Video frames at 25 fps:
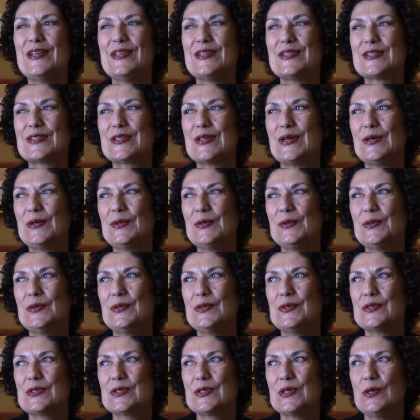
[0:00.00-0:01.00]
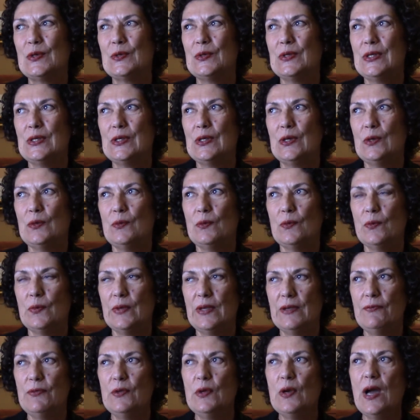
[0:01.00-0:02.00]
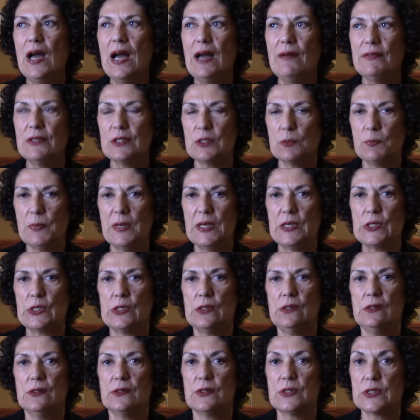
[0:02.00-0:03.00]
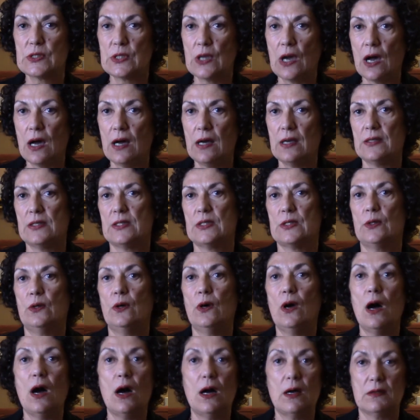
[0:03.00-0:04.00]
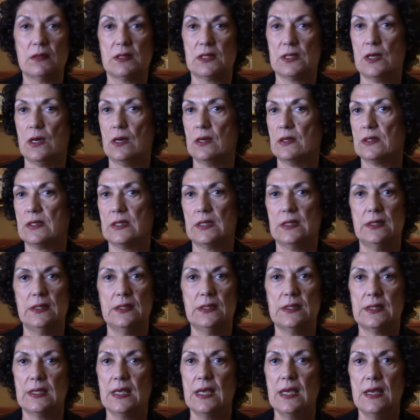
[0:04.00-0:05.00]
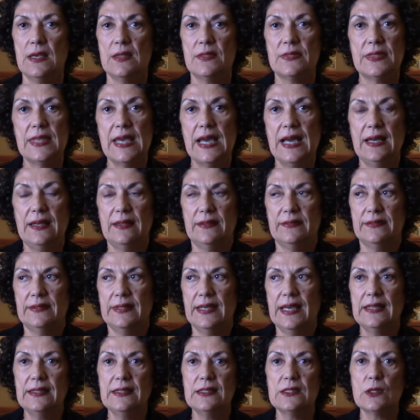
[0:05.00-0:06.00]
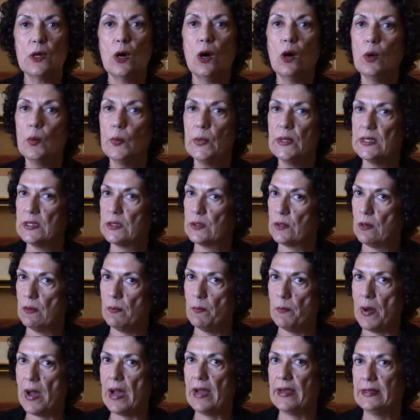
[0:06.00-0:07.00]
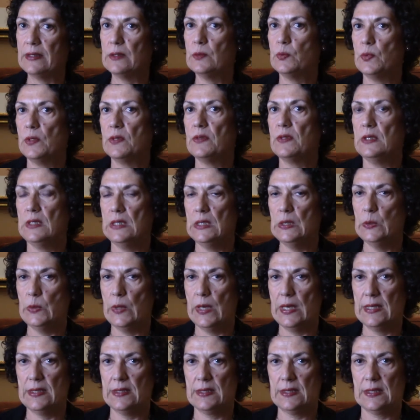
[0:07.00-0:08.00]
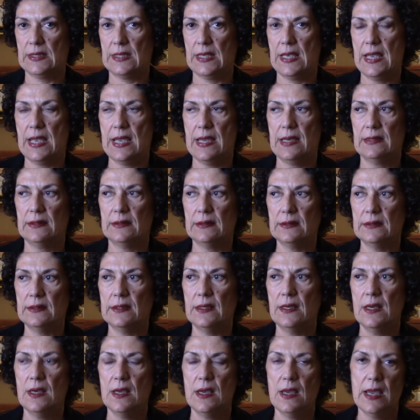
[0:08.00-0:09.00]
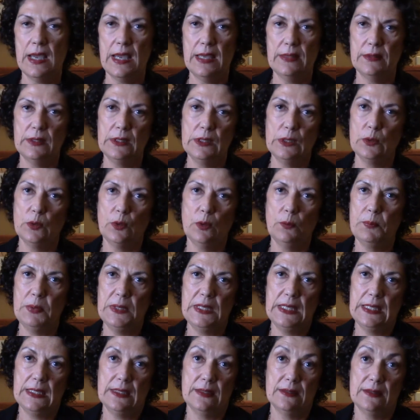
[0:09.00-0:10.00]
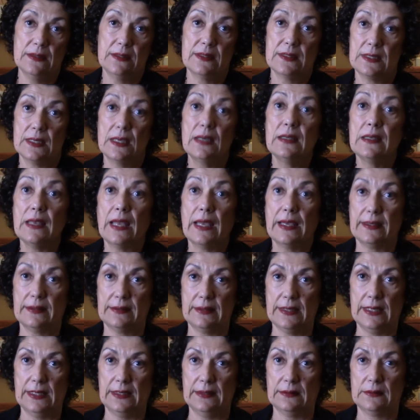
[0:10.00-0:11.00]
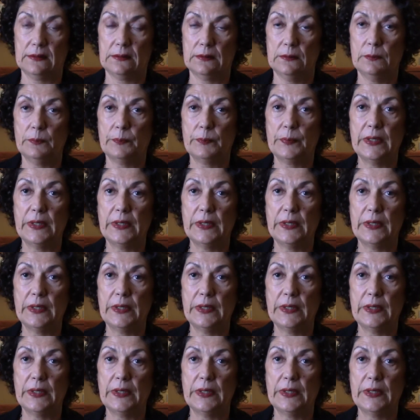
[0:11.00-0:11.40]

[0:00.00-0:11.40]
So you know, if you have a special sauce or hot sauces, that is always combined with the US and the Europeans like that.